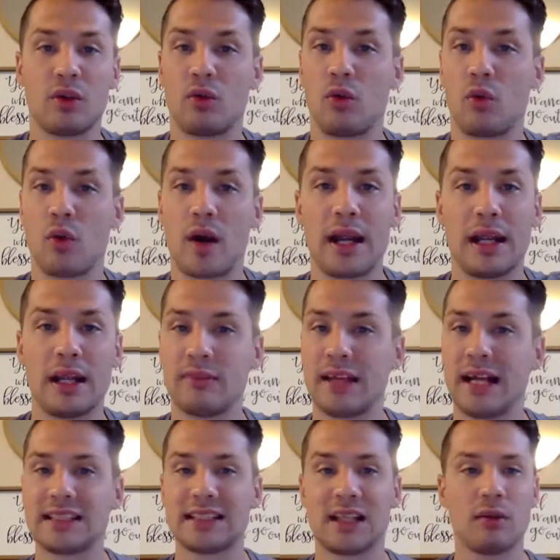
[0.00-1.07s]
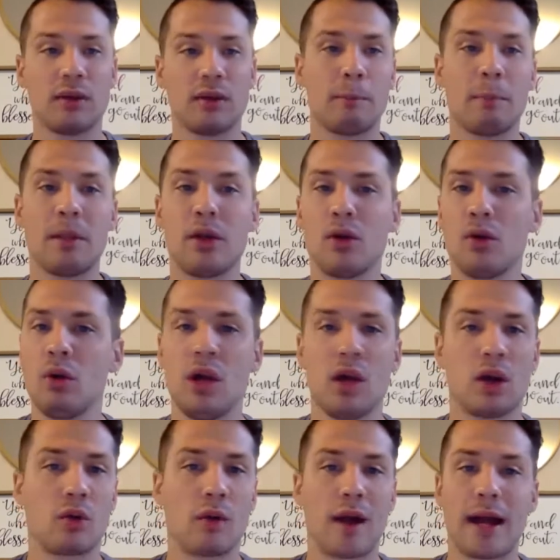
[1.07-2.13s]
right? If that's out in the middle,
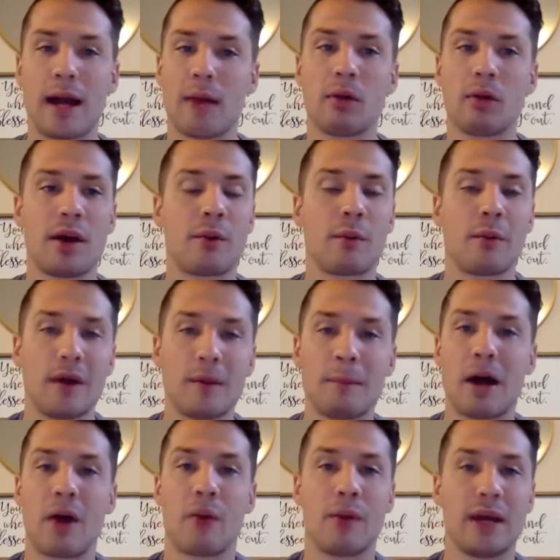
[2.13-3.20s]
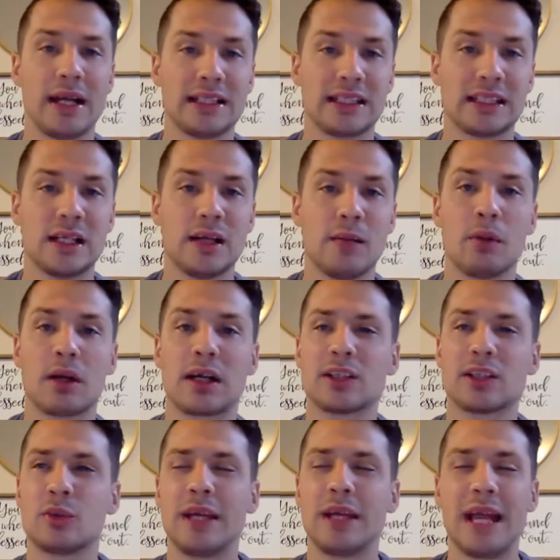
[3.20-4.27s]
right? I'm going to run my race because
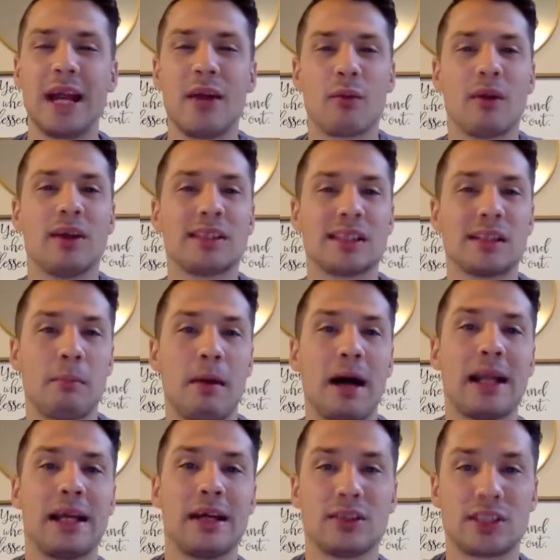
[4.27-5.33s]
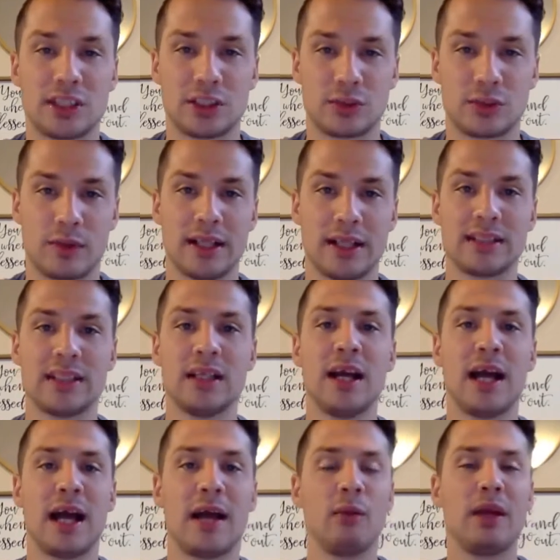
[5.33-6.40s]
we can't run somebody else's race.
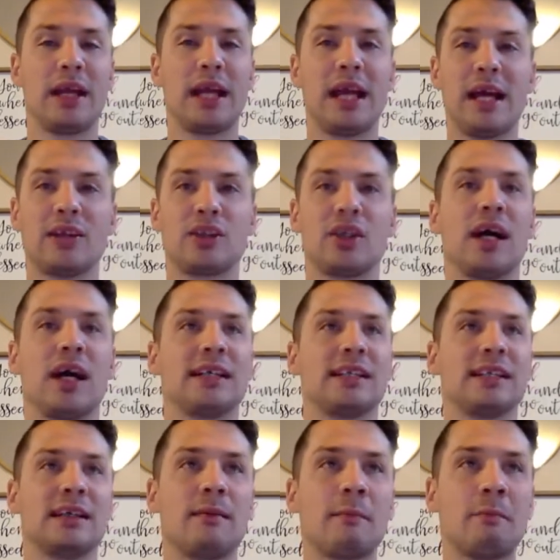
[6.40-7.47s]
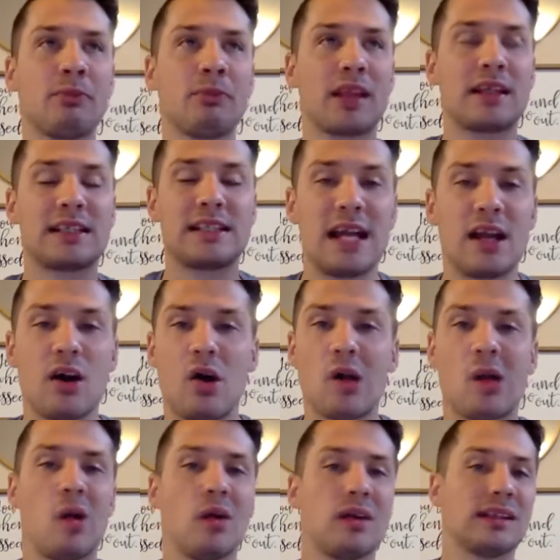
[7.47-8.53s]
And we can't try to take on
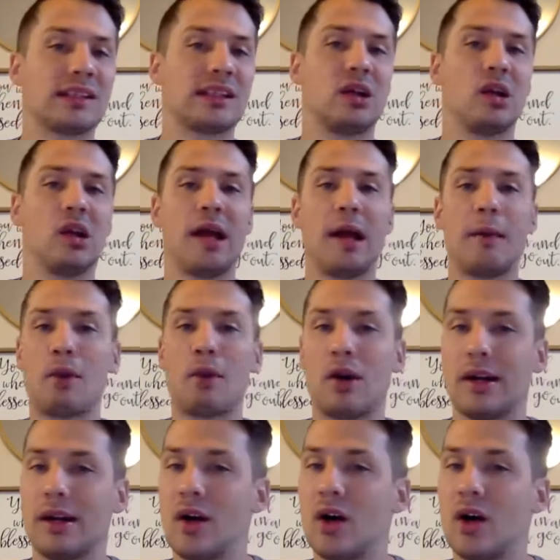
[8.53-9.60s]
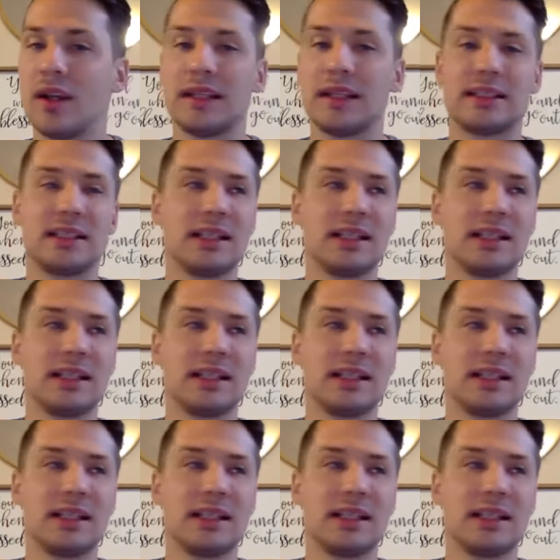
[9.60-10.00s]
all this glamour and all this,